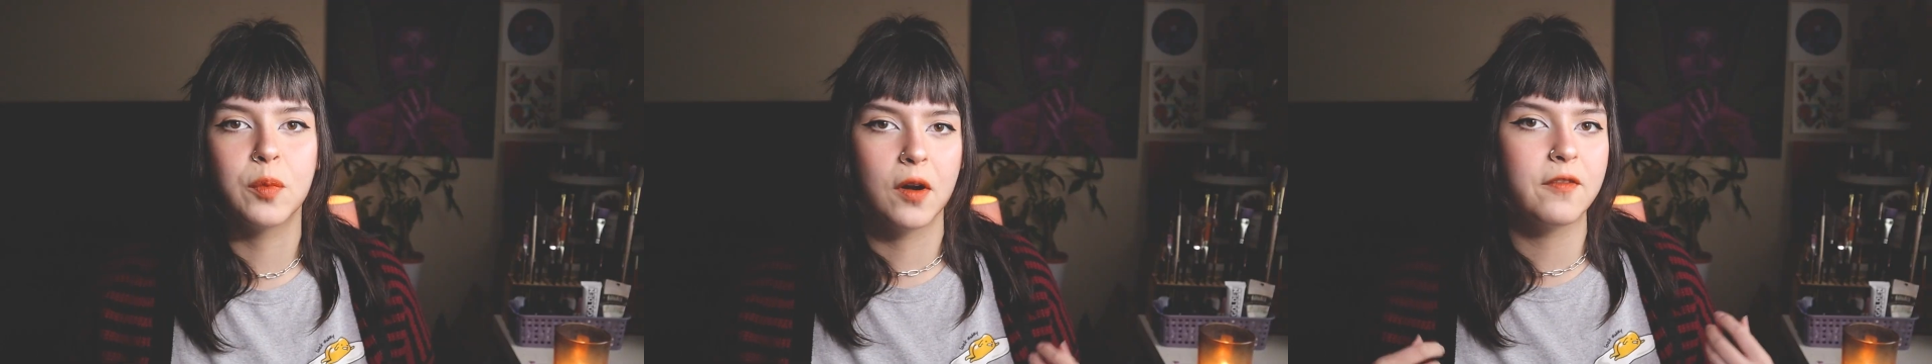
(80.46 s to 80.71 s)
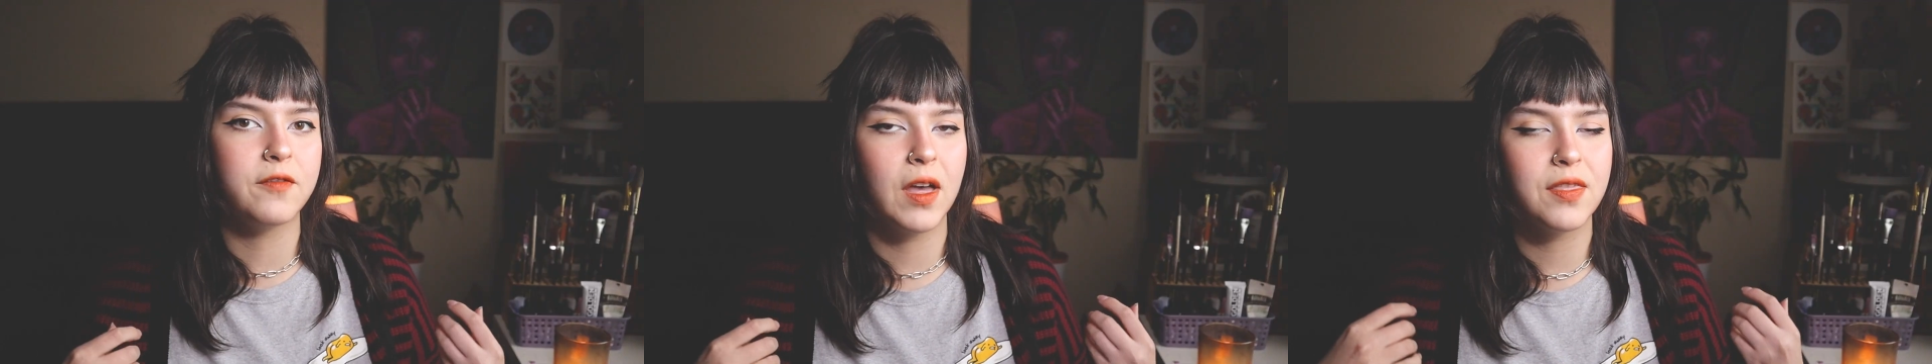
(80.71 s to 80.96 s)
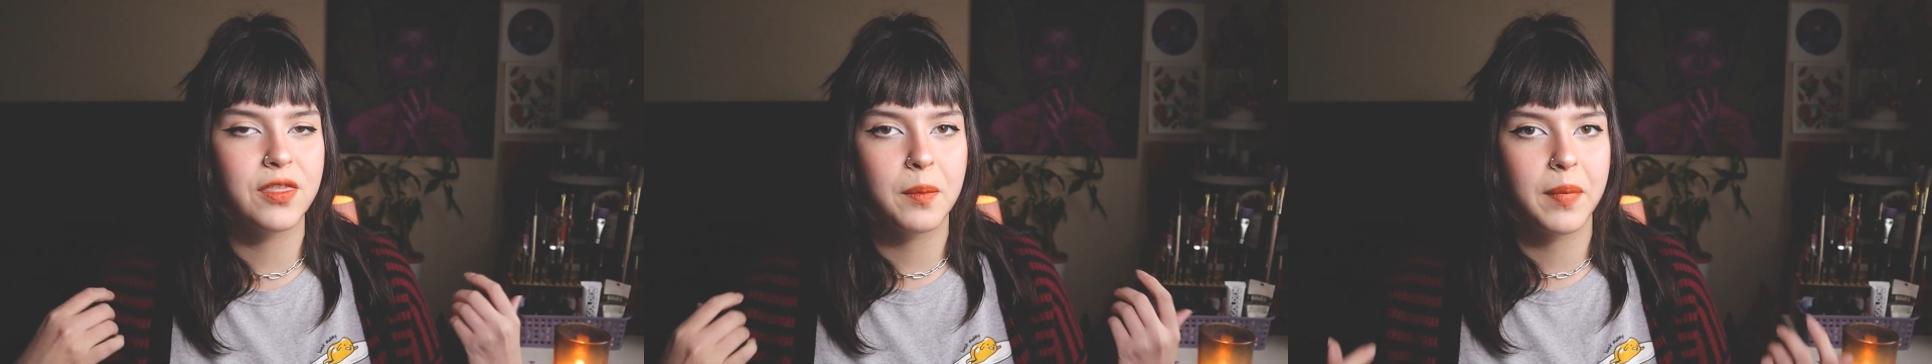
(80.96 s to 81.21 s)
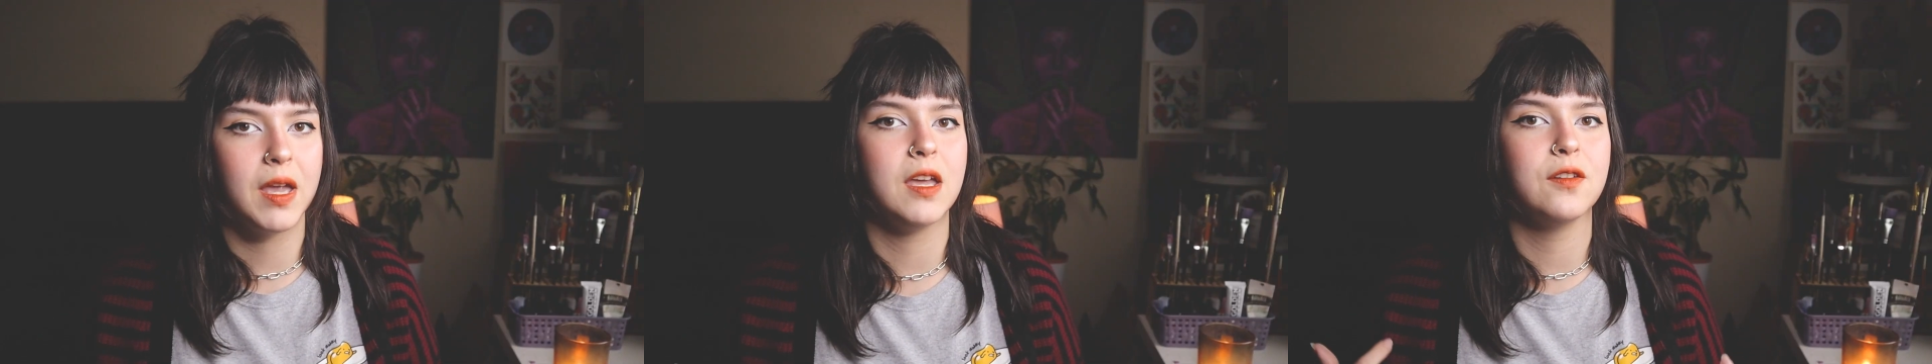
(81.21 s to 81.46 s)
prevent the
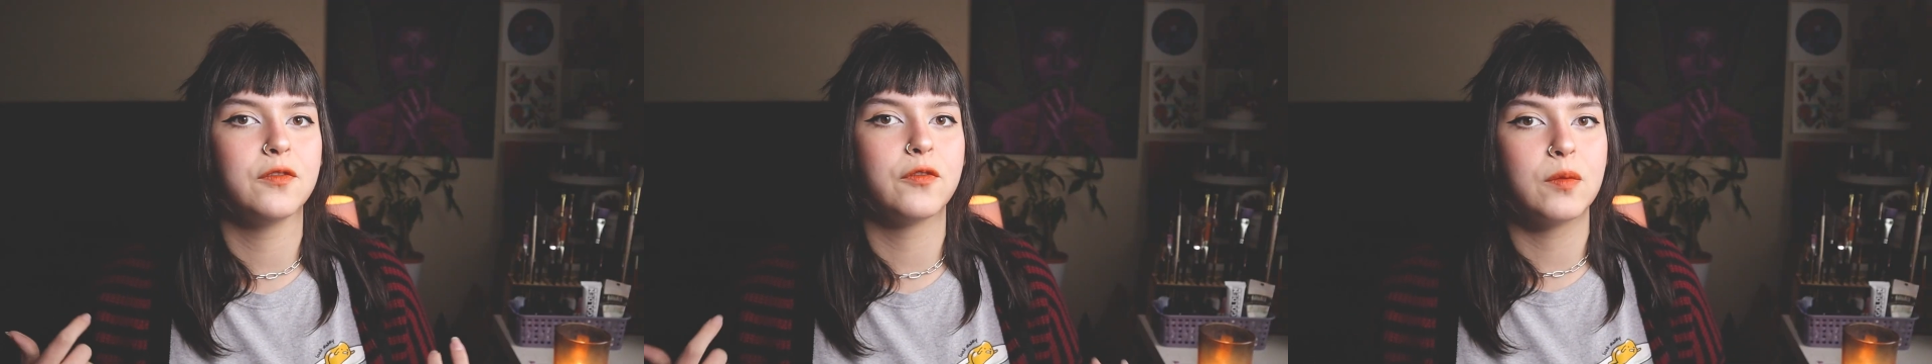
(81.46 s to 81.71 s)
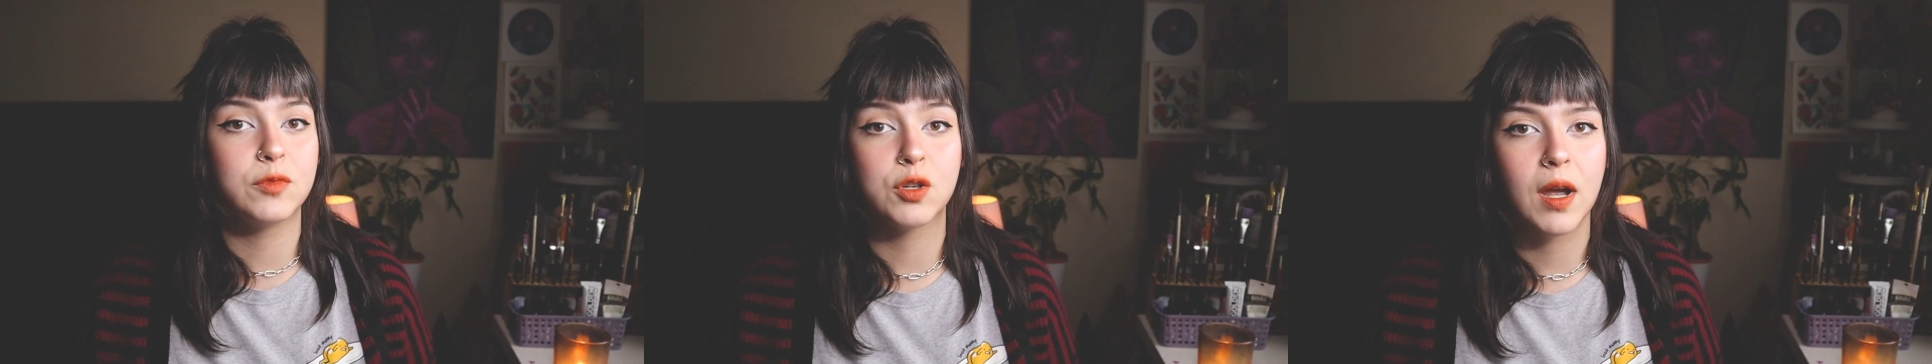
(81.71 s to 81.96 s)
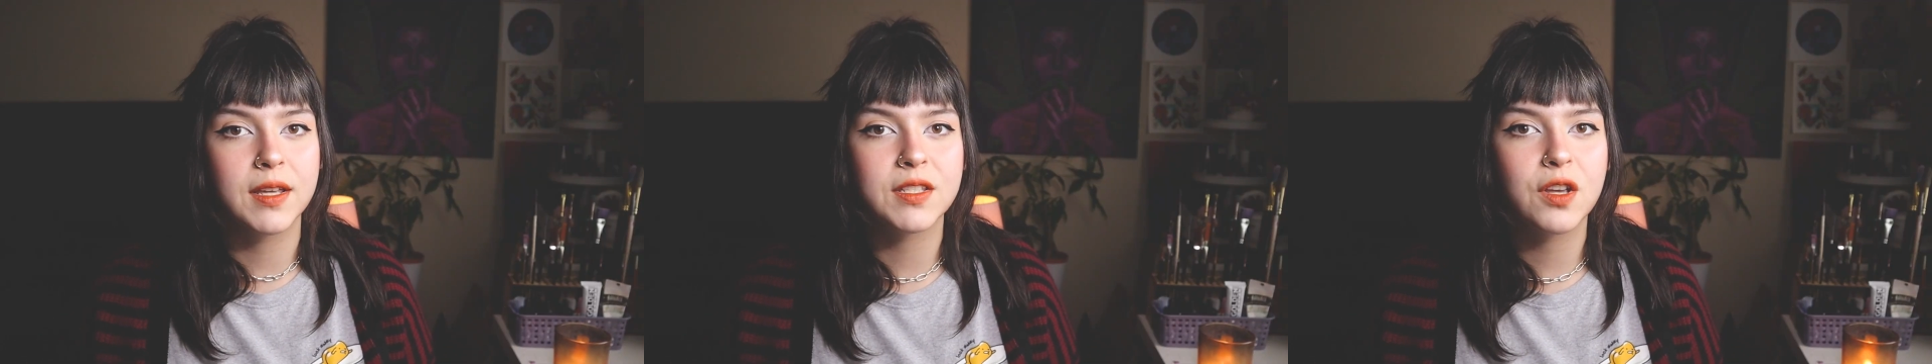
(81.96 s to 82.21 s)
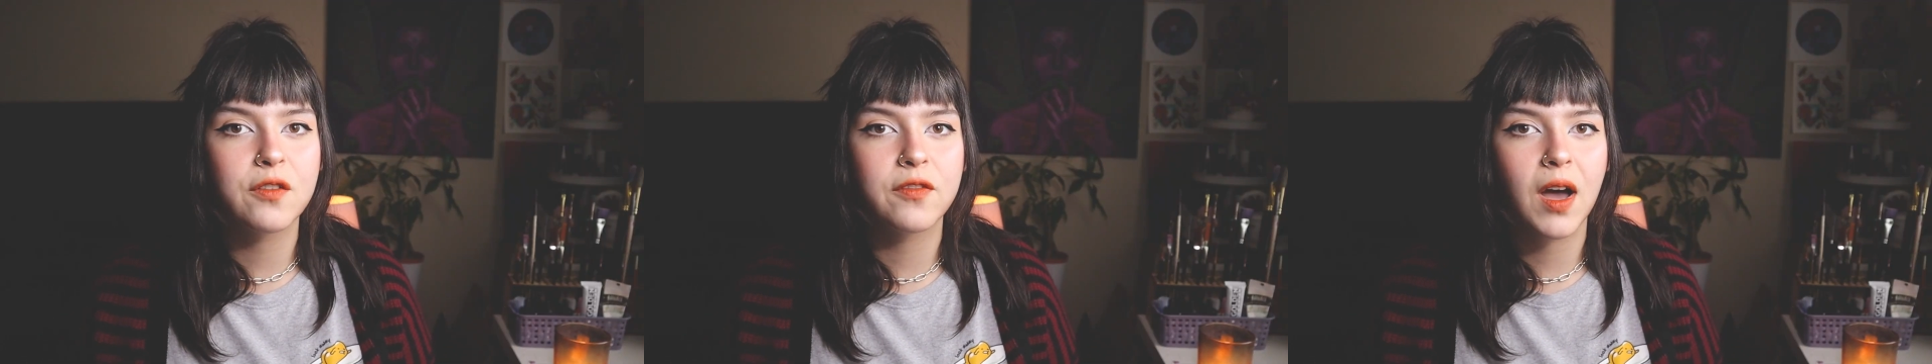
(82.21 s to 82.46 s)
paint from drying
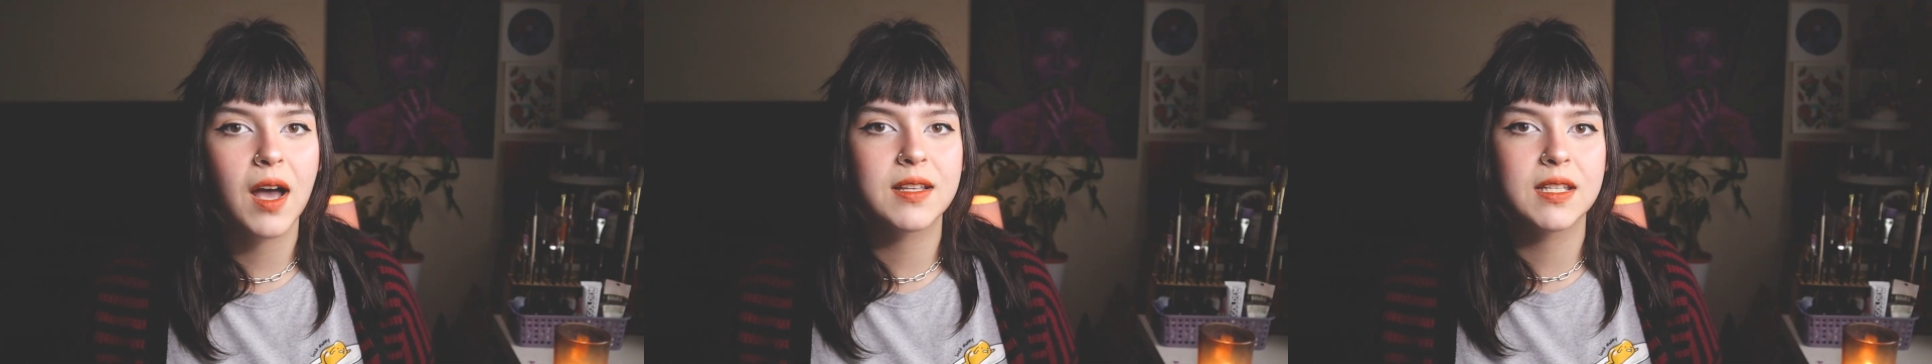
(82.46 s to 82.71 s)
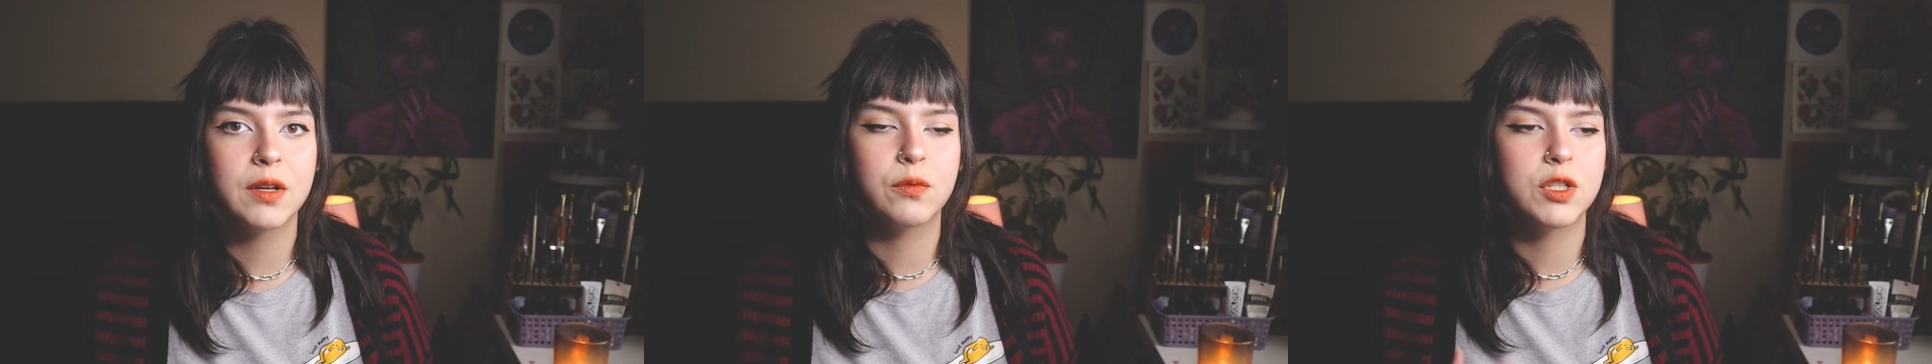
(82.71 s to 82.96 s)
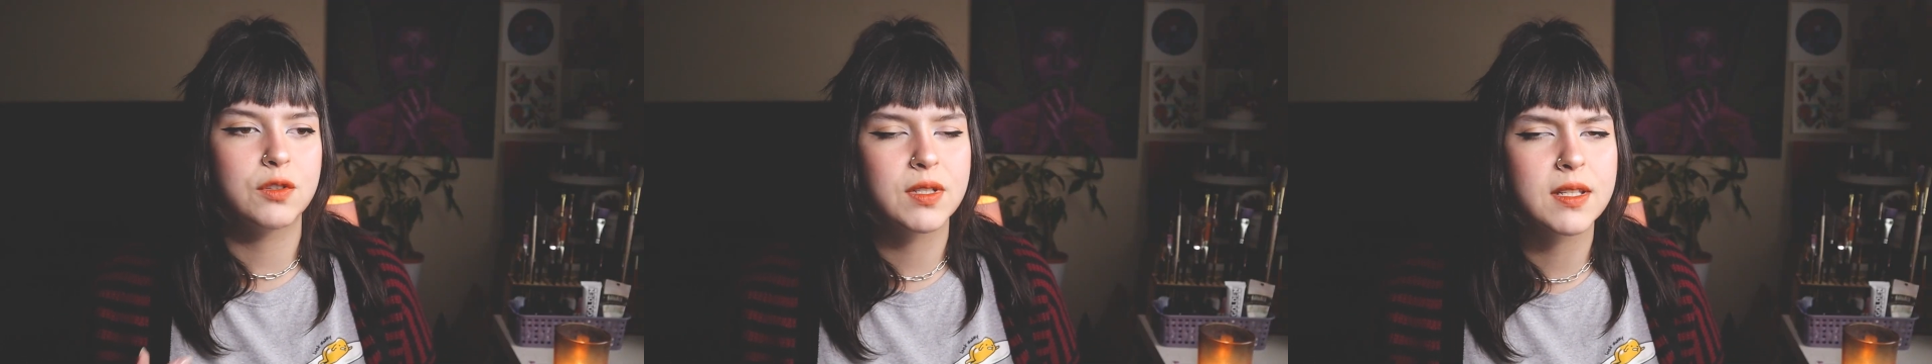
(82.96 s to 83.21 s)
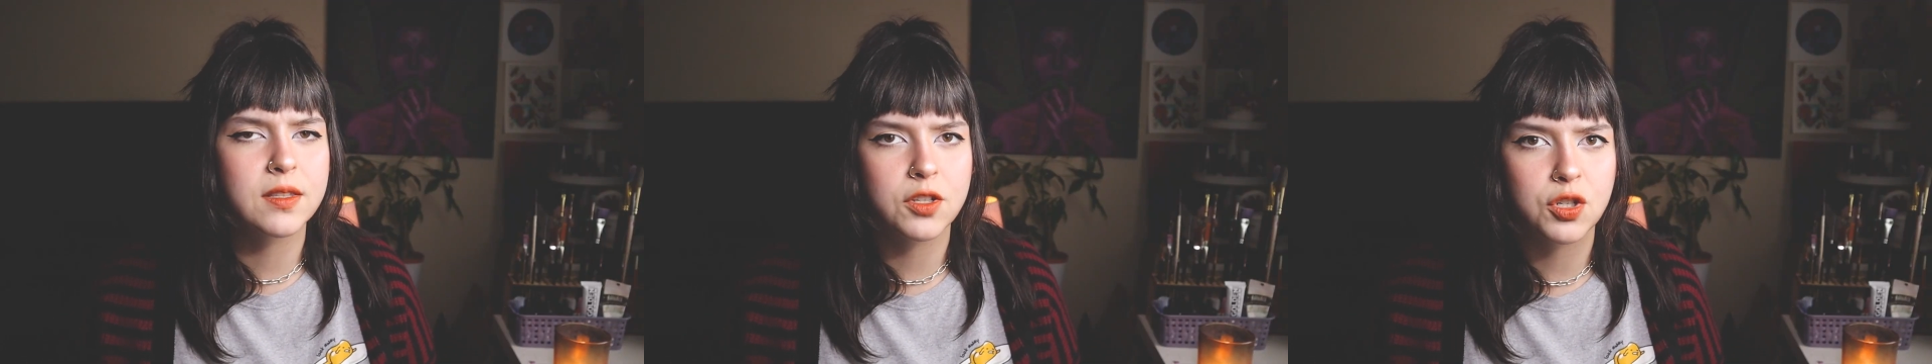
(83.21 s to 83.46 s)
so fast. It
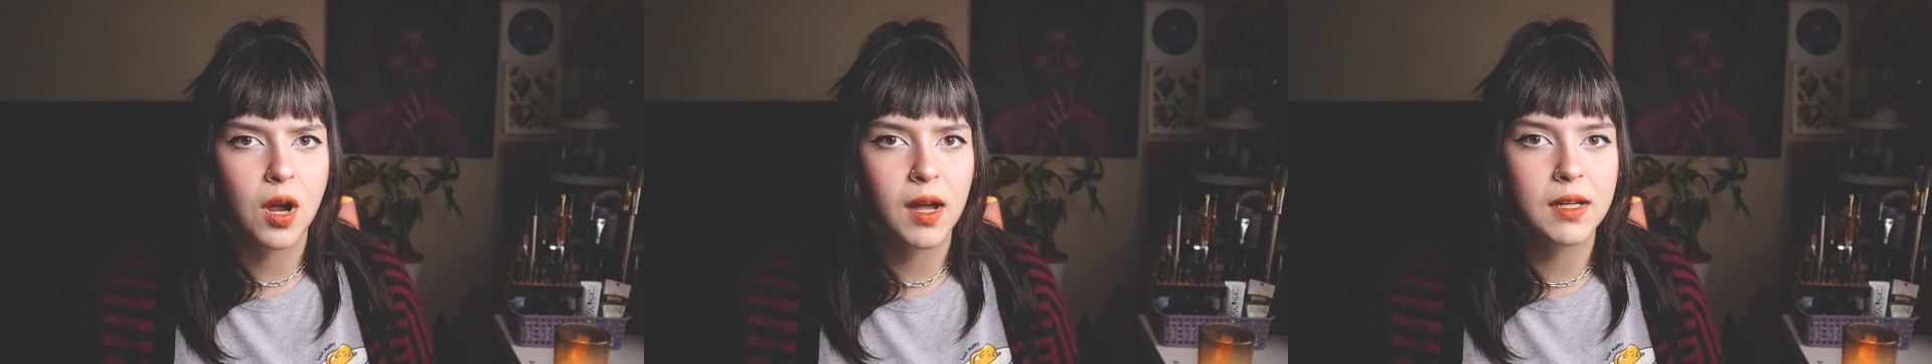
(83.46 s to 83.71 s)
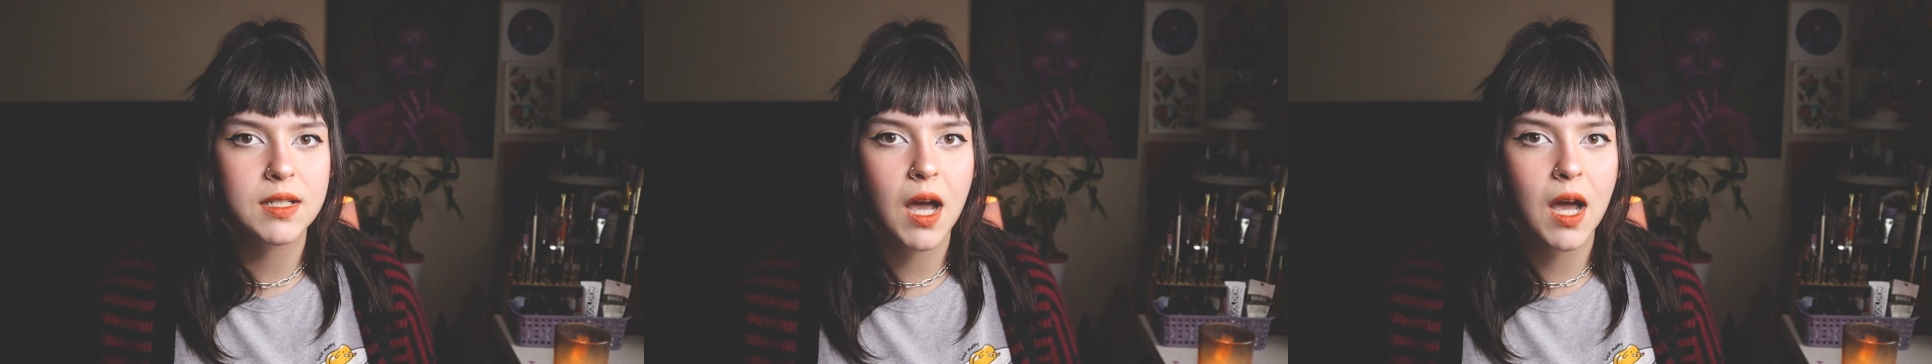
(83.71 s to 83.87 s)
reduces the drying